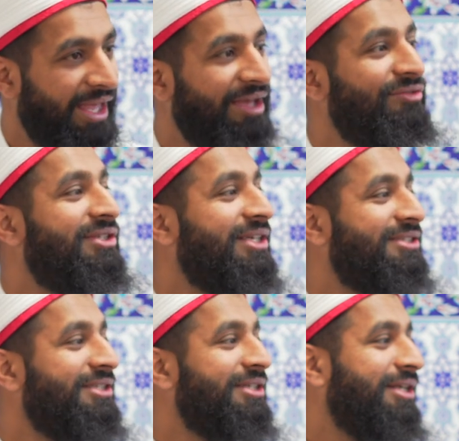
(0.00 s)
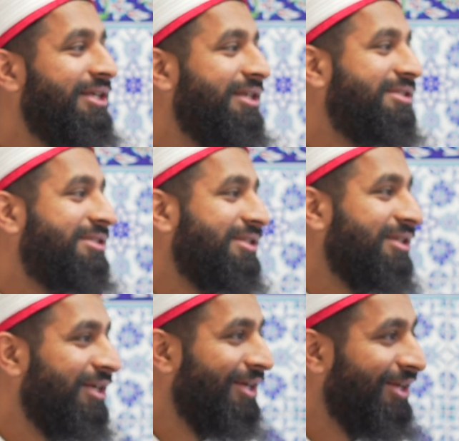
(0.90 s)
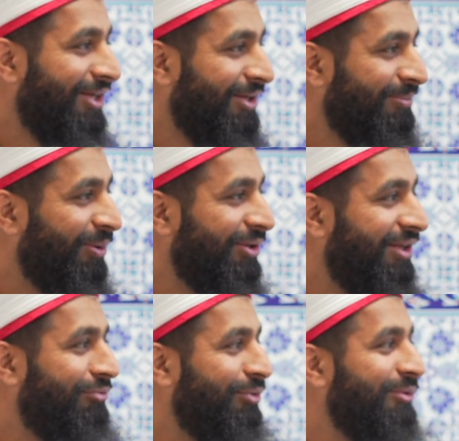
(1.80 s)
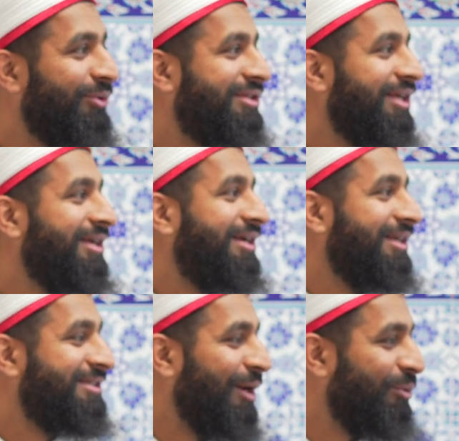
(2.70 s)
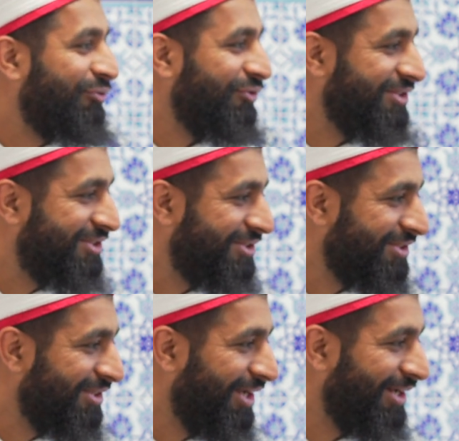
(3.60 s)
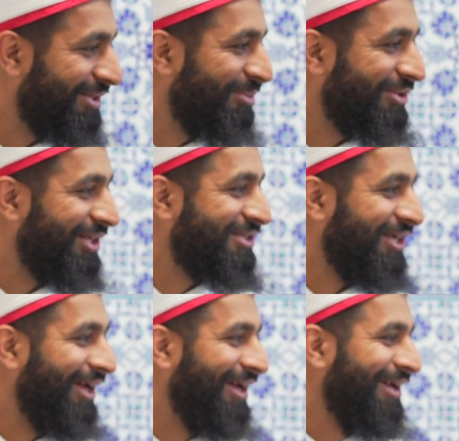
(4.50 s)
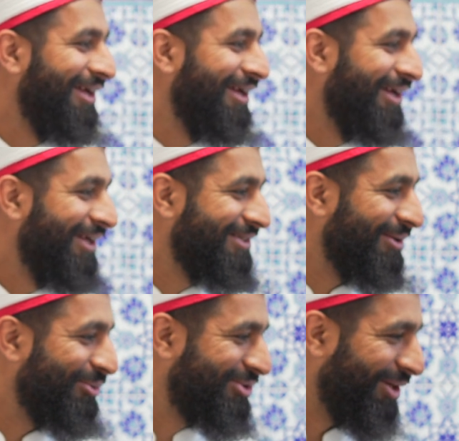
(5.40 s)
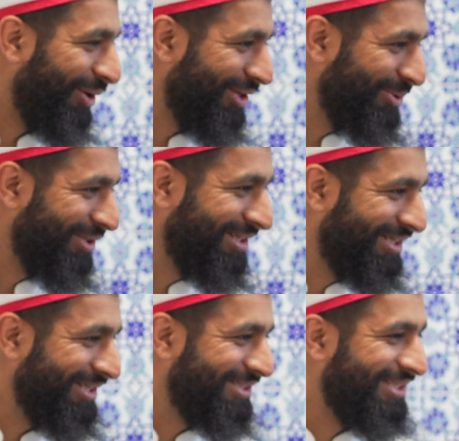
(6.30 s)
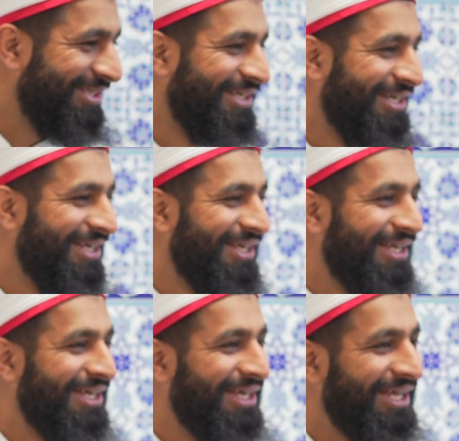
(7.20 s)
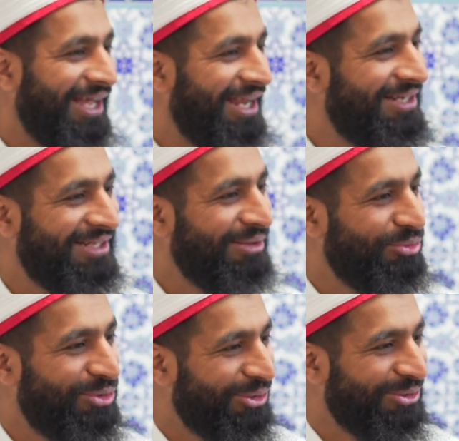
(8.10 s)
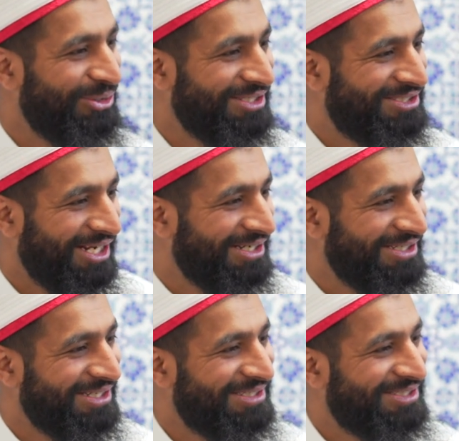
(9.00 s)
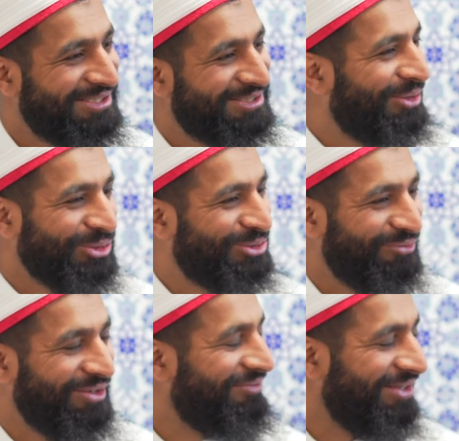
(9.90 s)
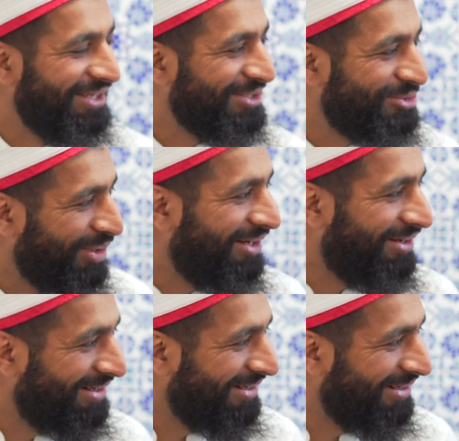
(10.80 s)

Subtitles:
Everything has increased, but if we were to increase our fees at the madrasa, they would say, why are you increasing? And they would not understand that this is the cost of living as well.